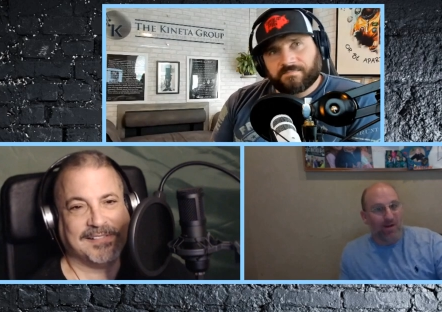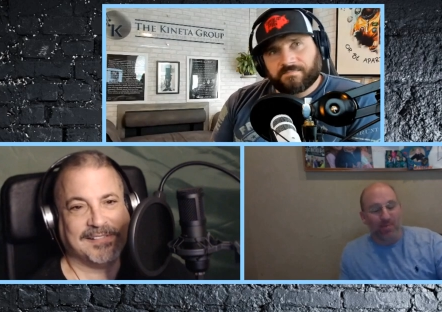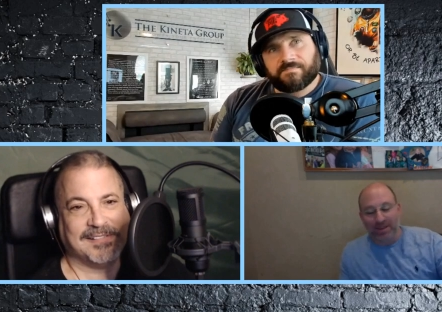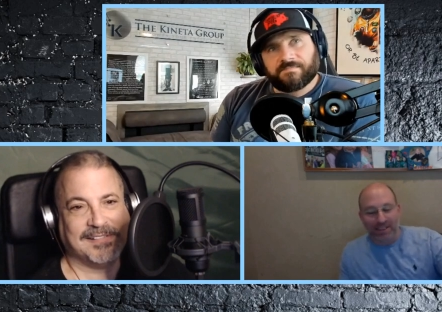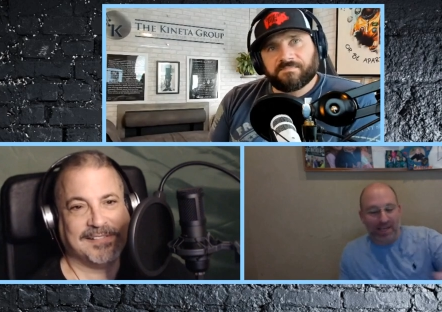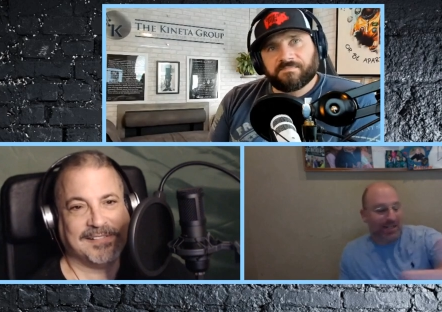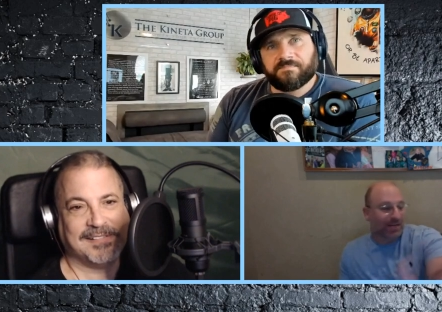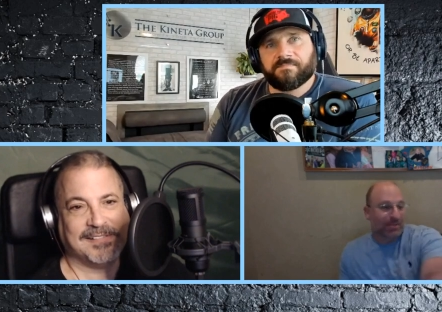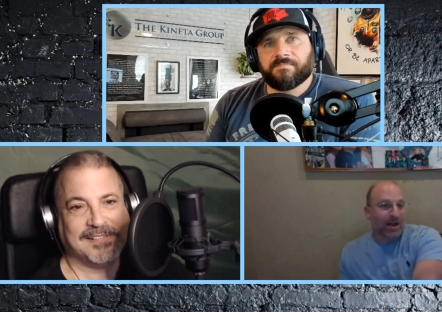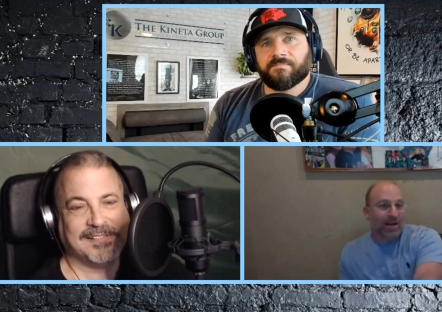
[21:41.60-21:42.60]
Speaker 1: you know, but this
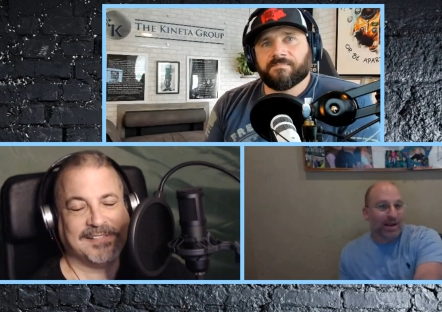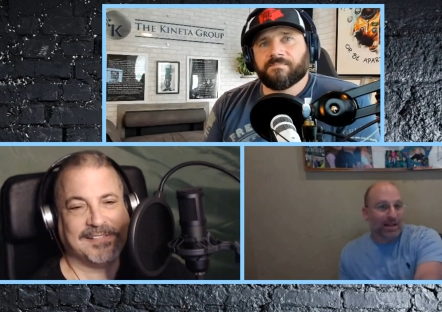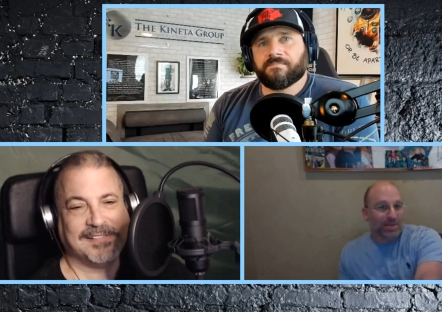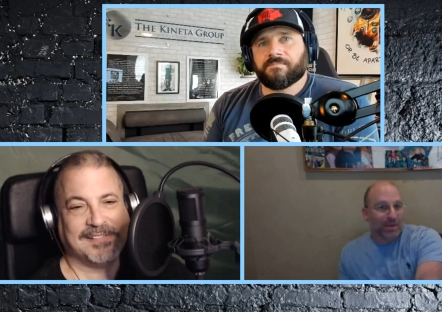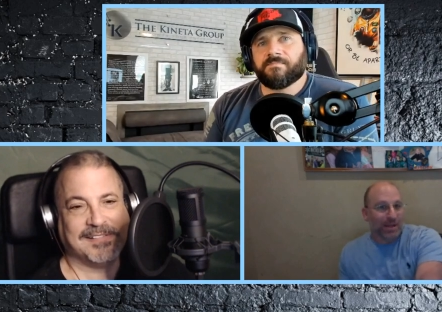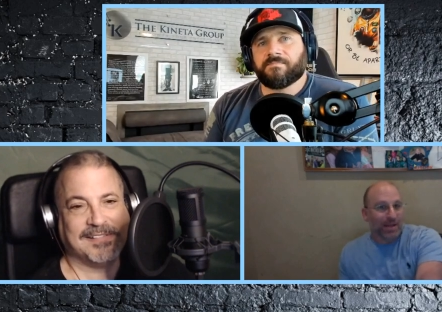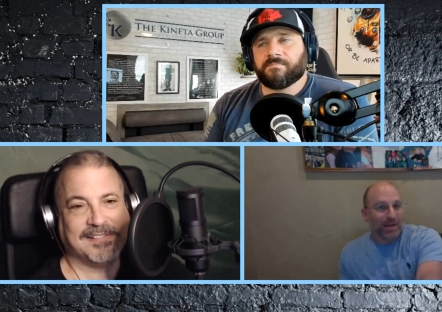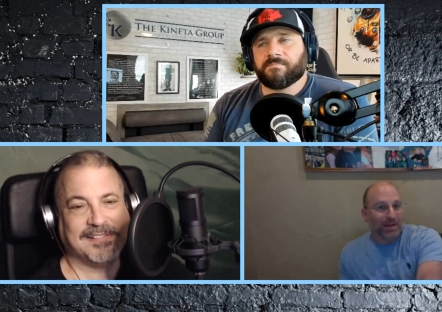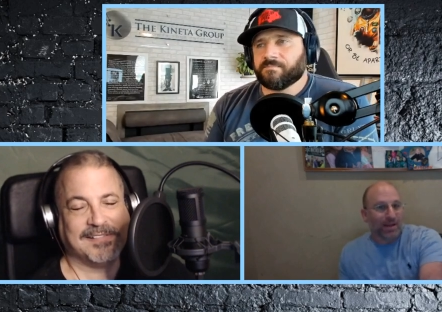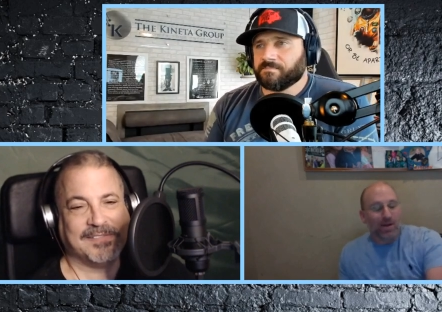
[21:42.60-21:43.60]
guy's going to be gone next
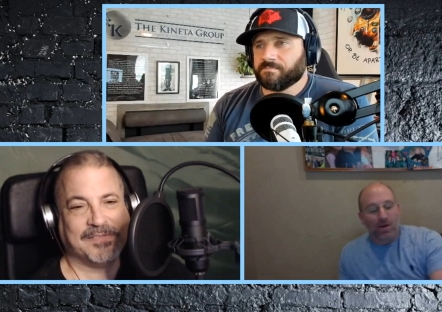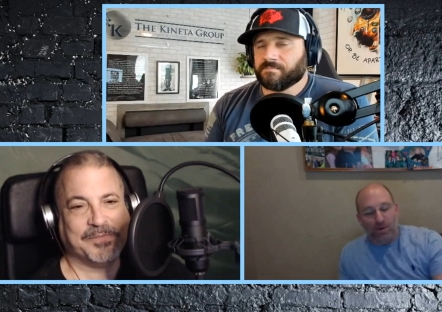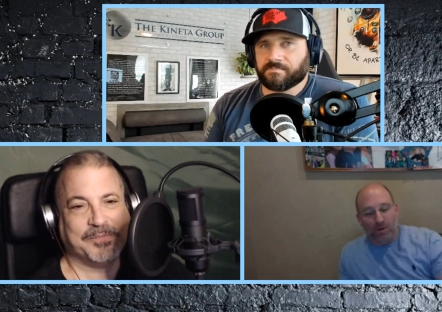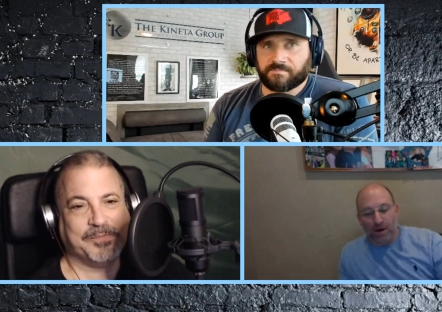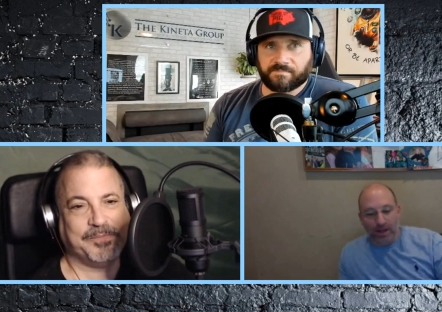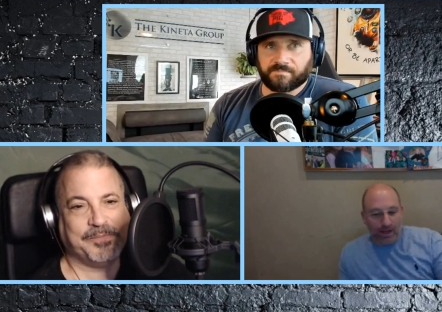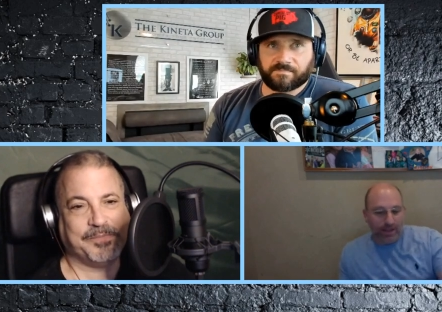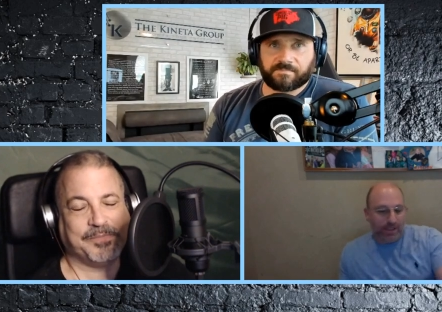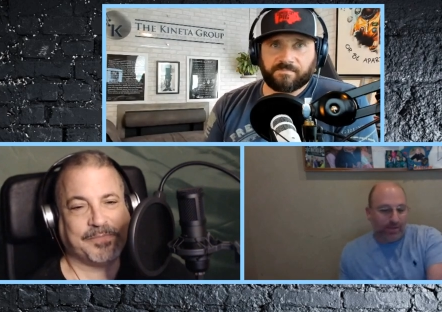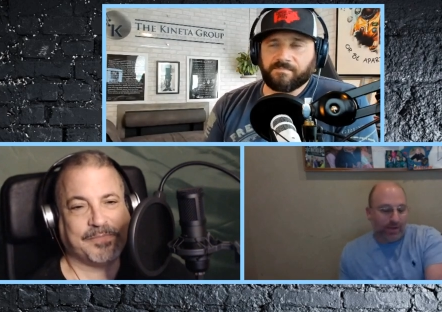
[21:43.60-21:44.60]
week or,
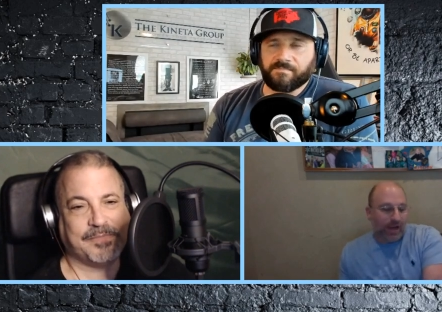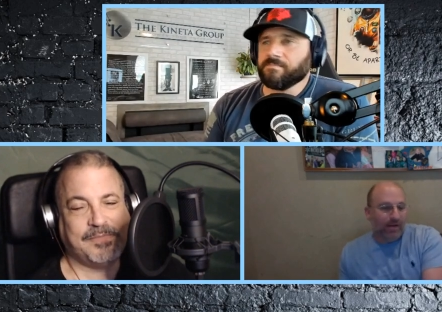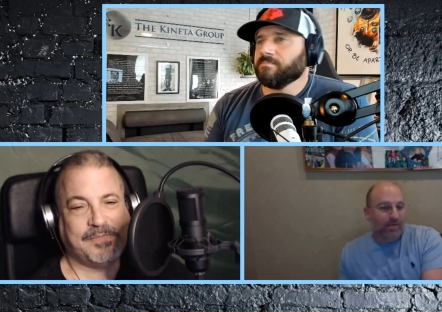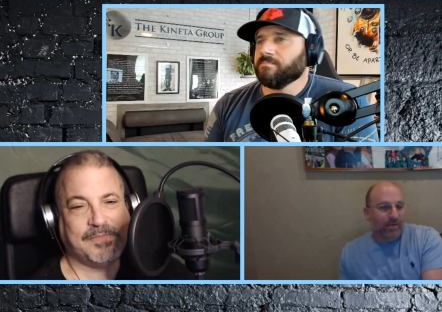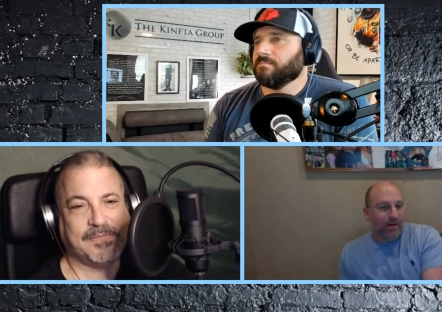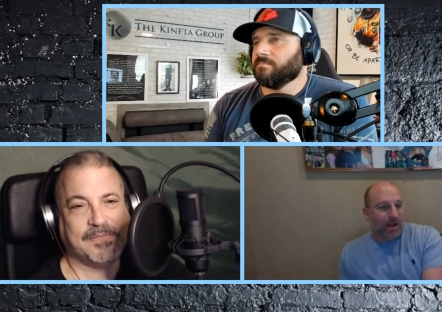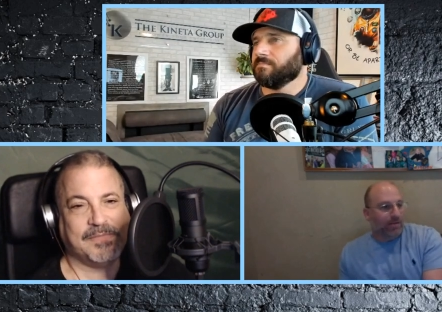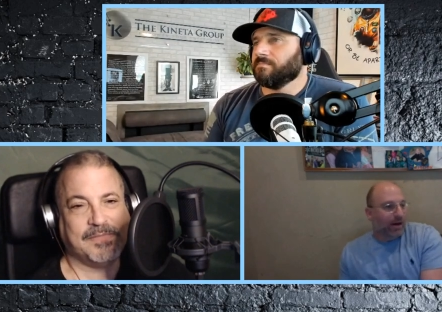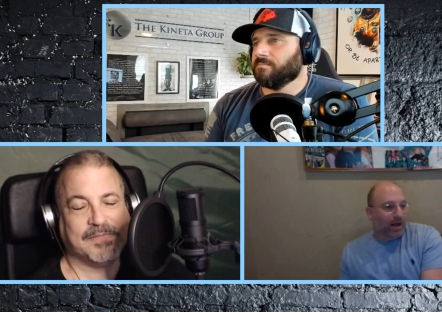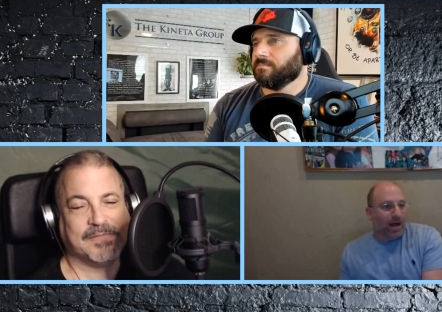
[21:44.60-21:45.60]
you know, listen, if you can't, if you're
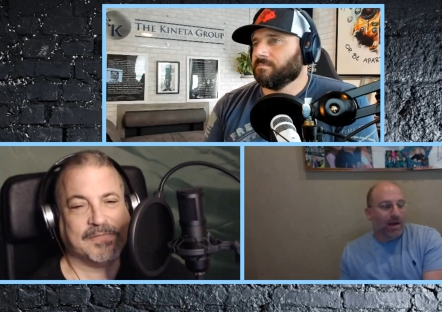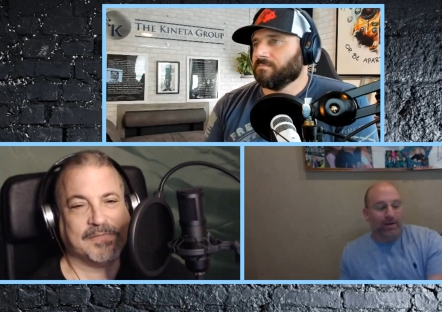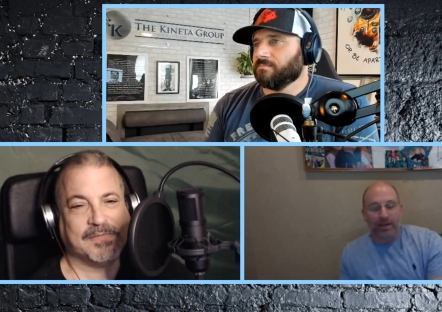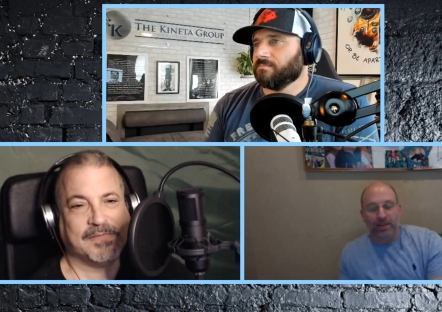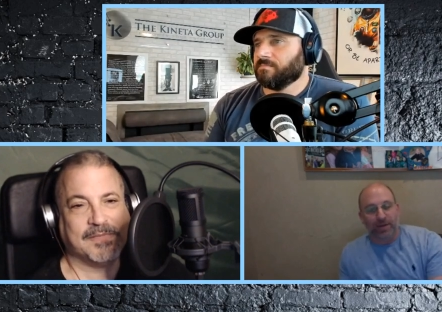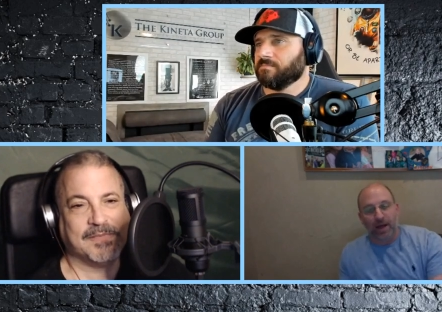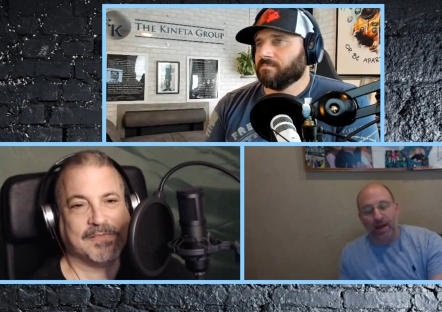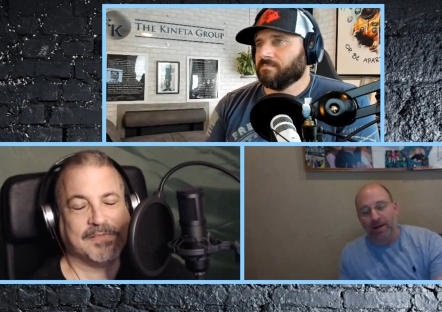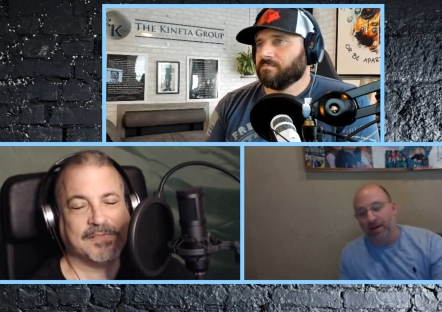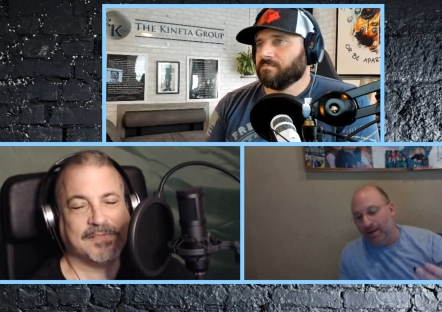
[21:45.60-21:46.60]
not ready to hire, that's
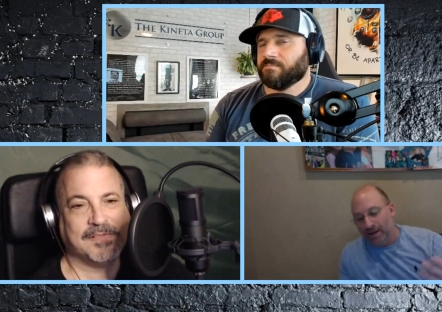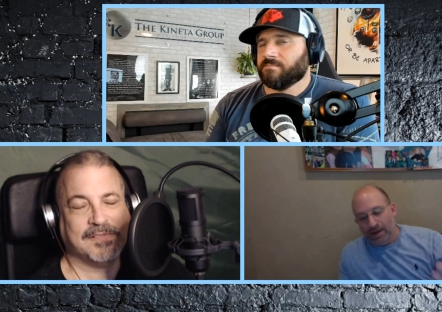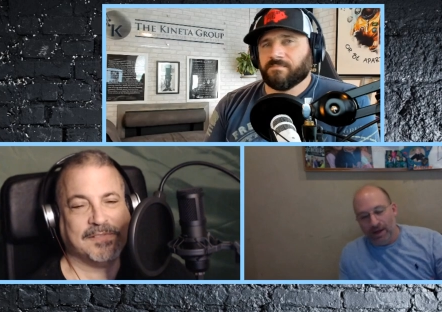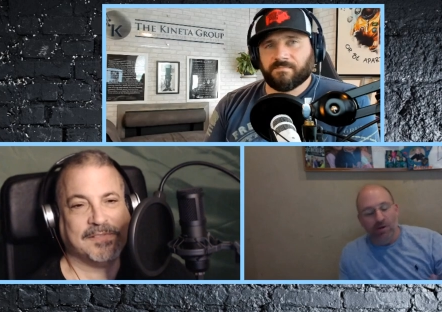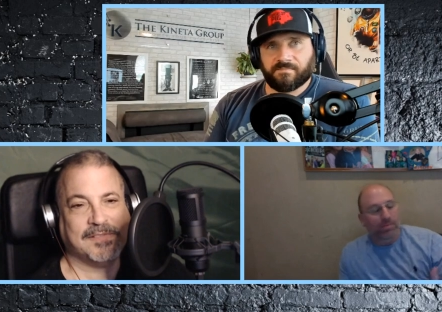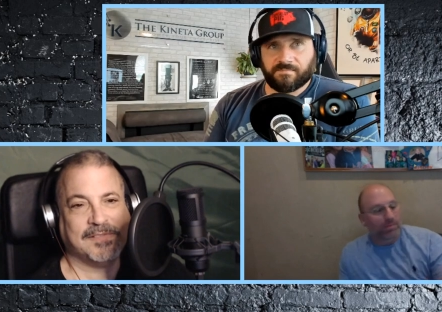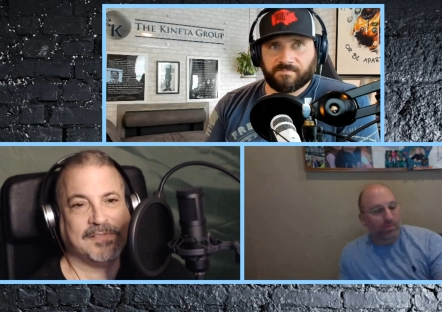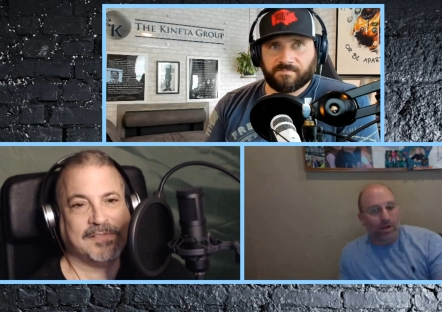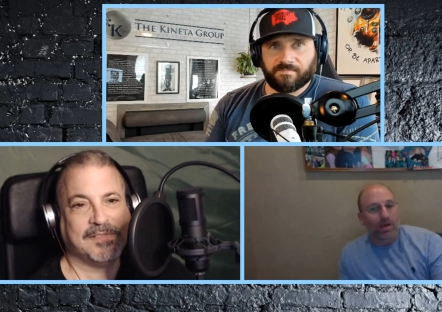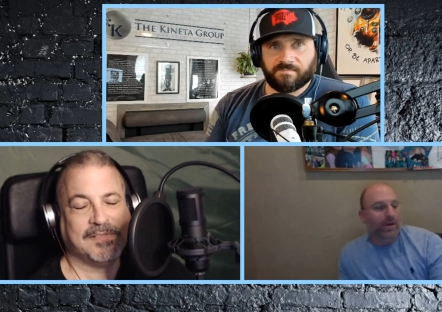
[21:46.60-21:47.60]
fine. You know,
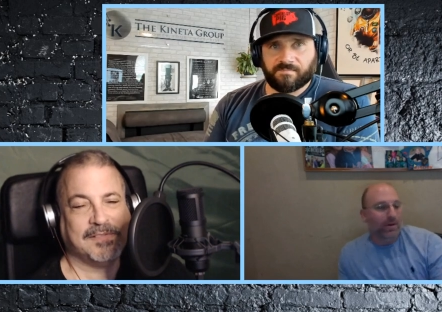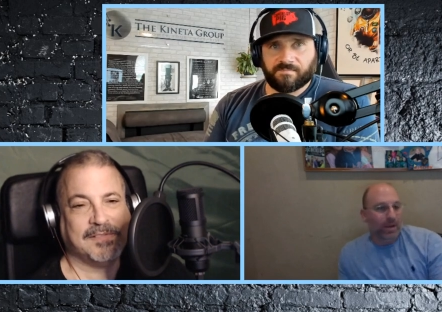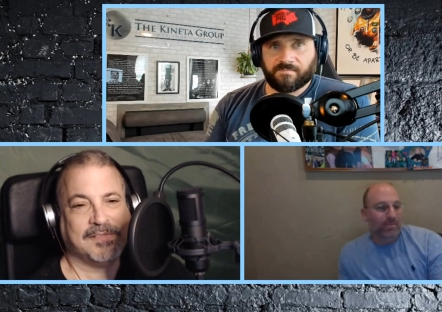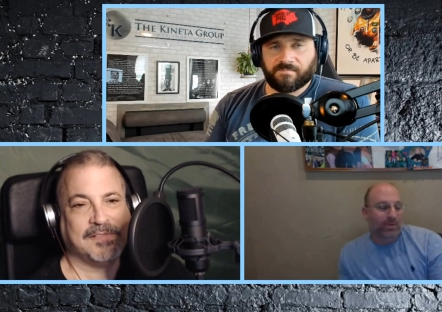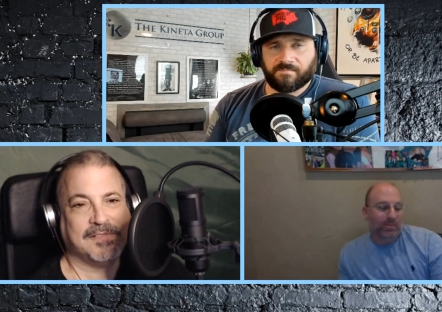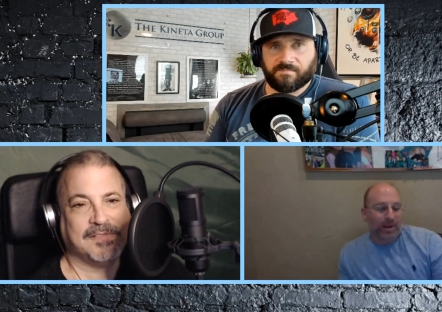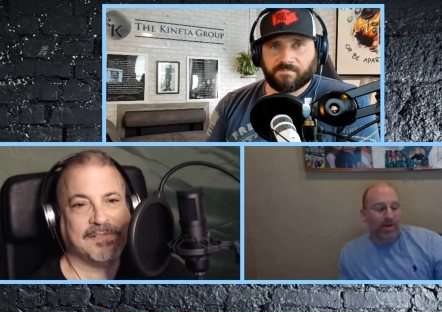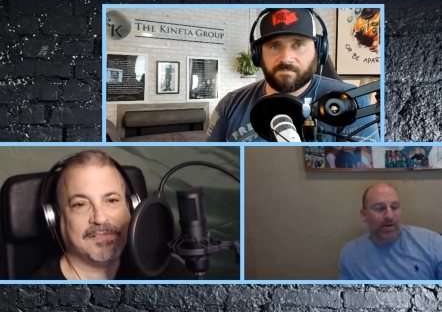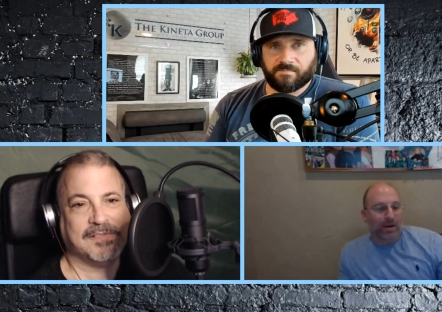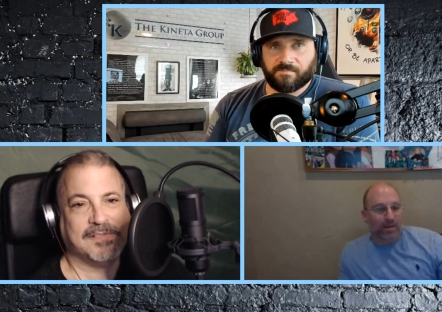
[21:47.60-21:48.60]
we'll have other people,
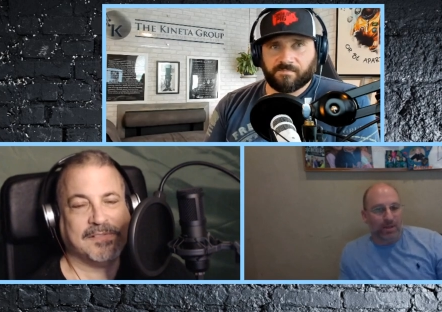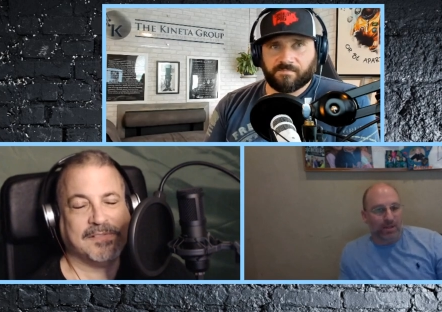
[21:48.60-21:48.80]
but you're